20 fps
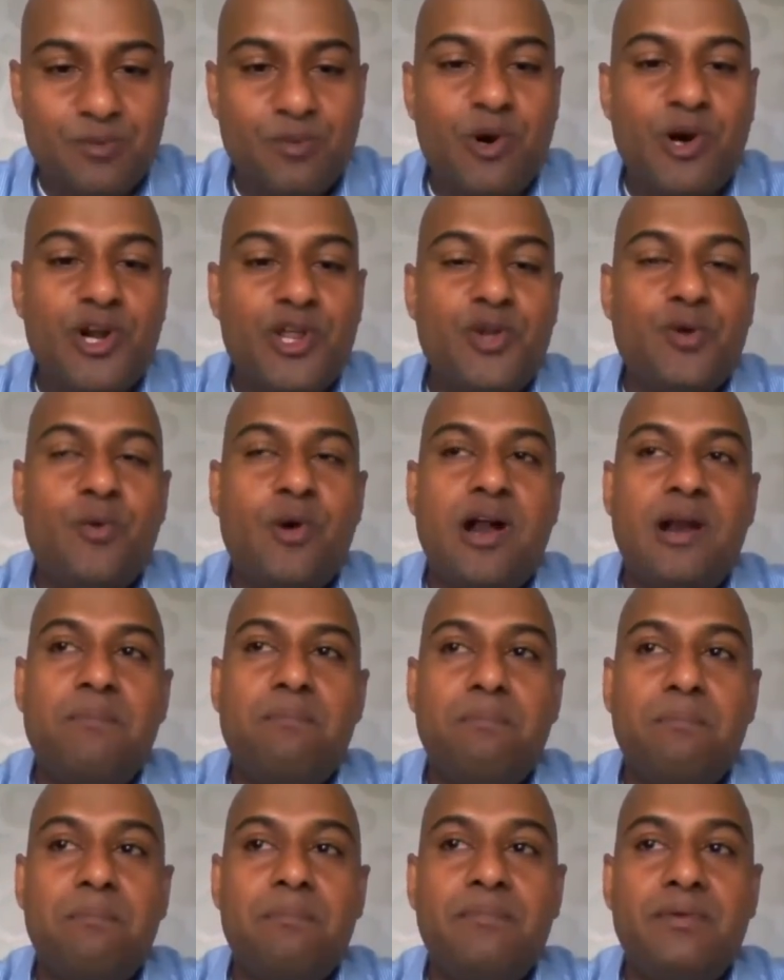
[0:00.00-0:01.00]
what do
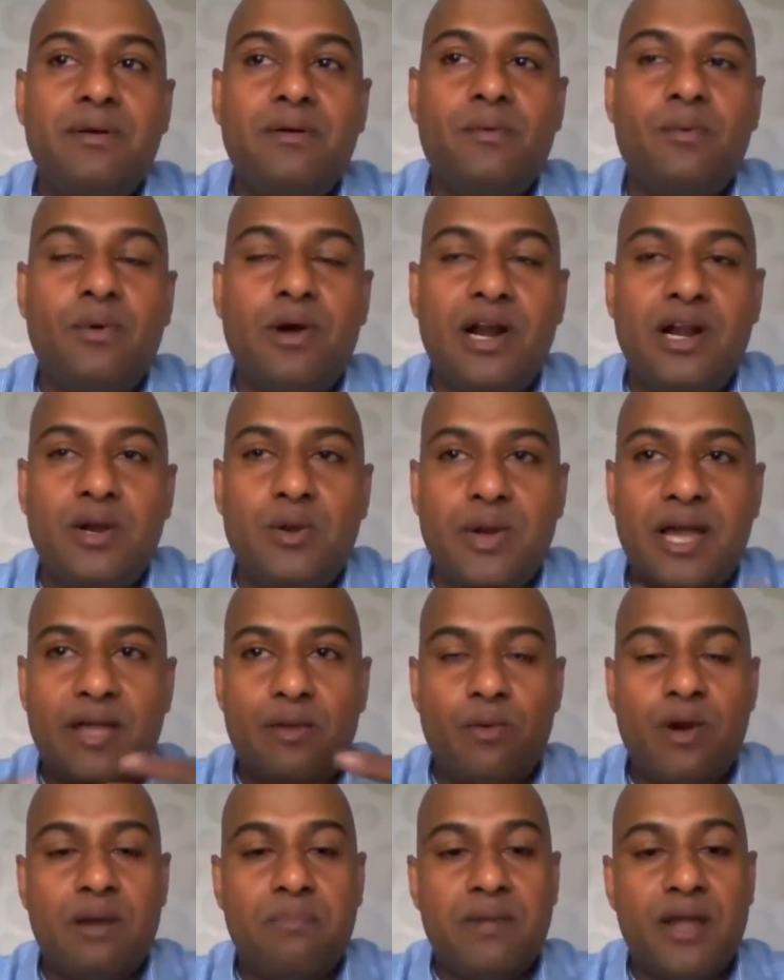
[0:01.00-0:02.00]
I
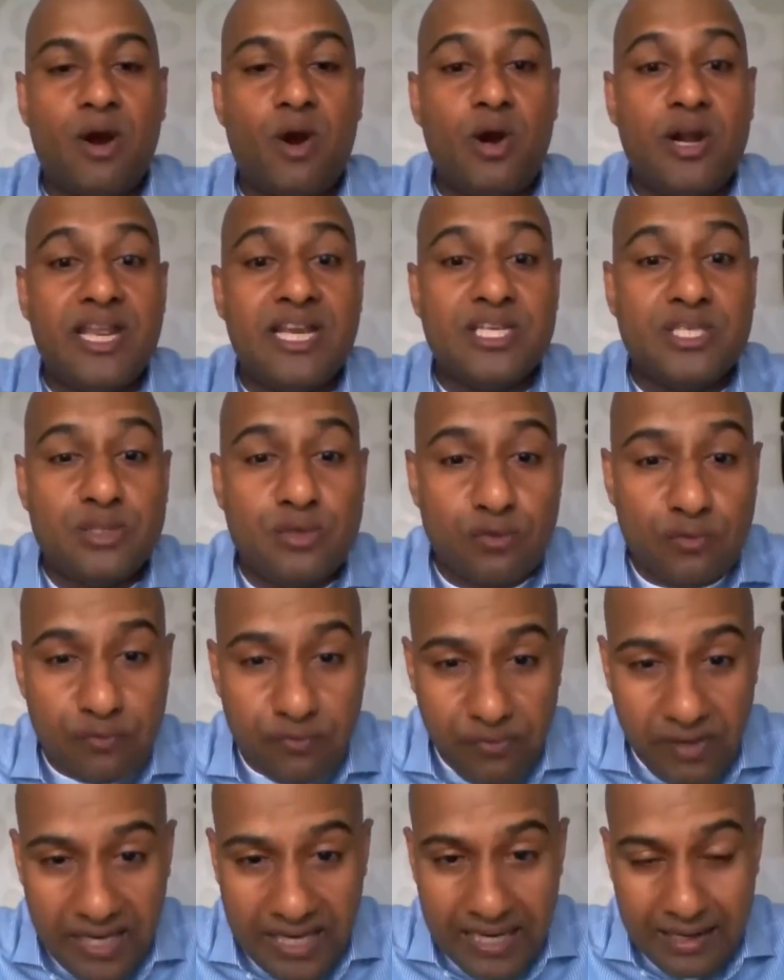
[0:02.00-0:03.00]
want my audience to
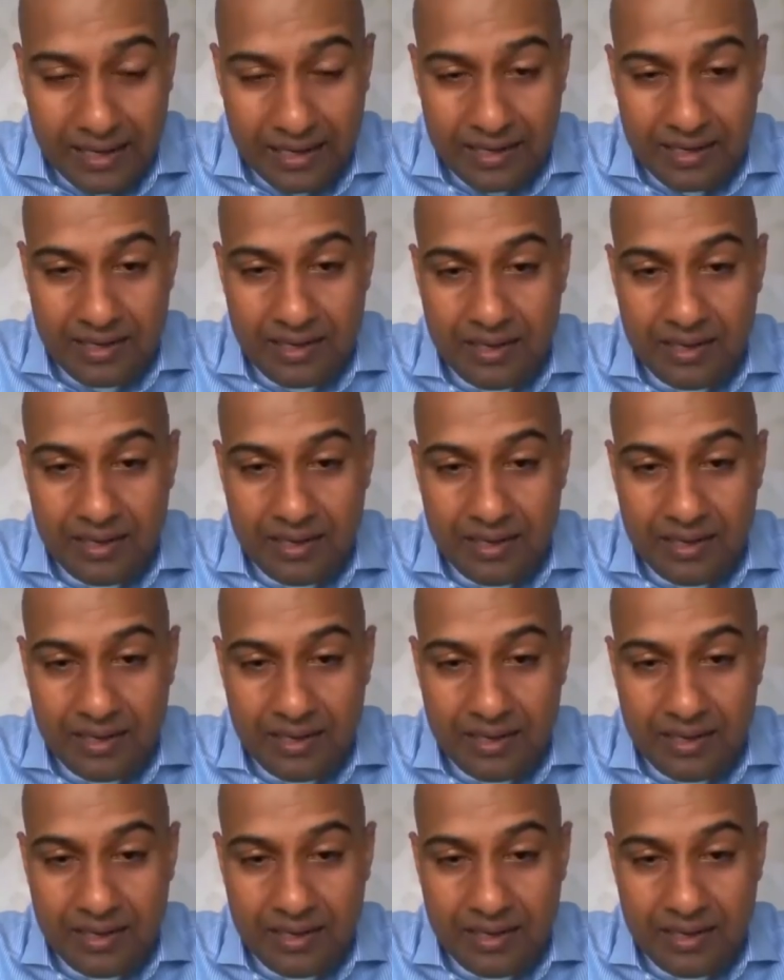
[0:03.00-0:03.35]
feel?